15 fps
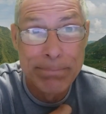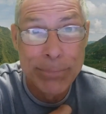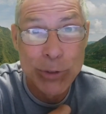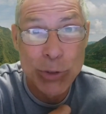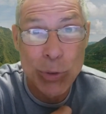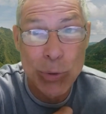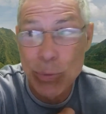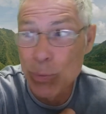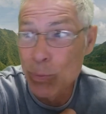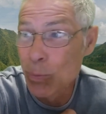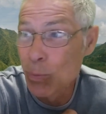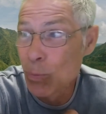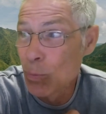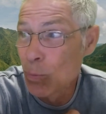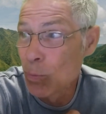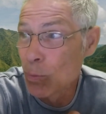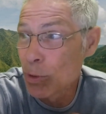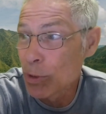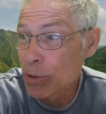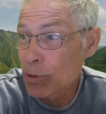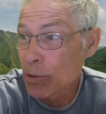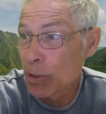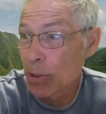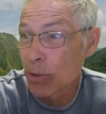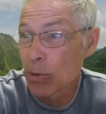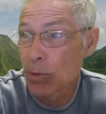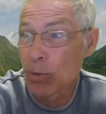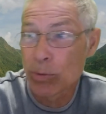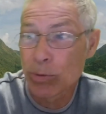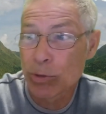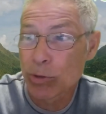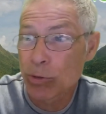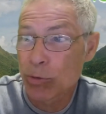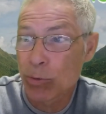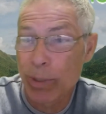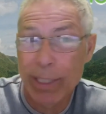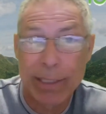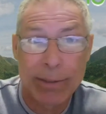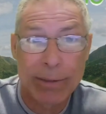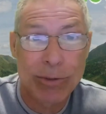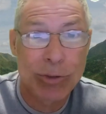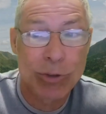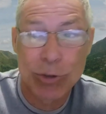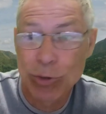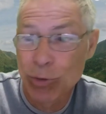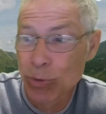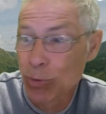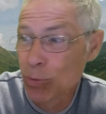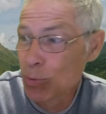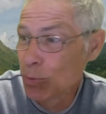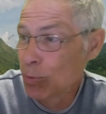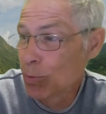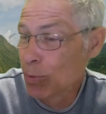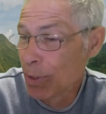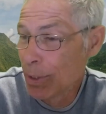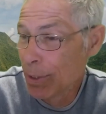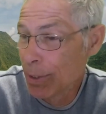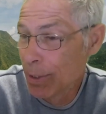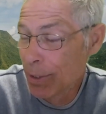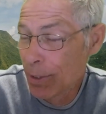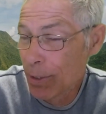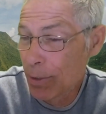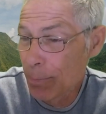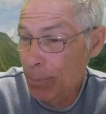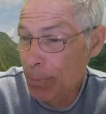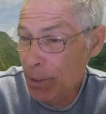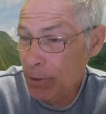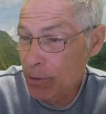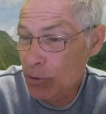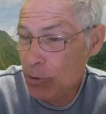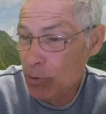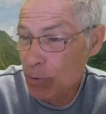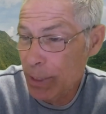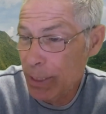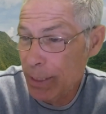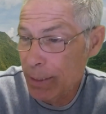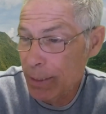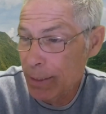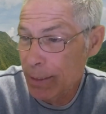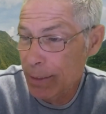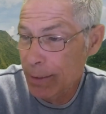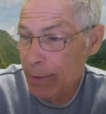So we're just going to go straight to the big screen.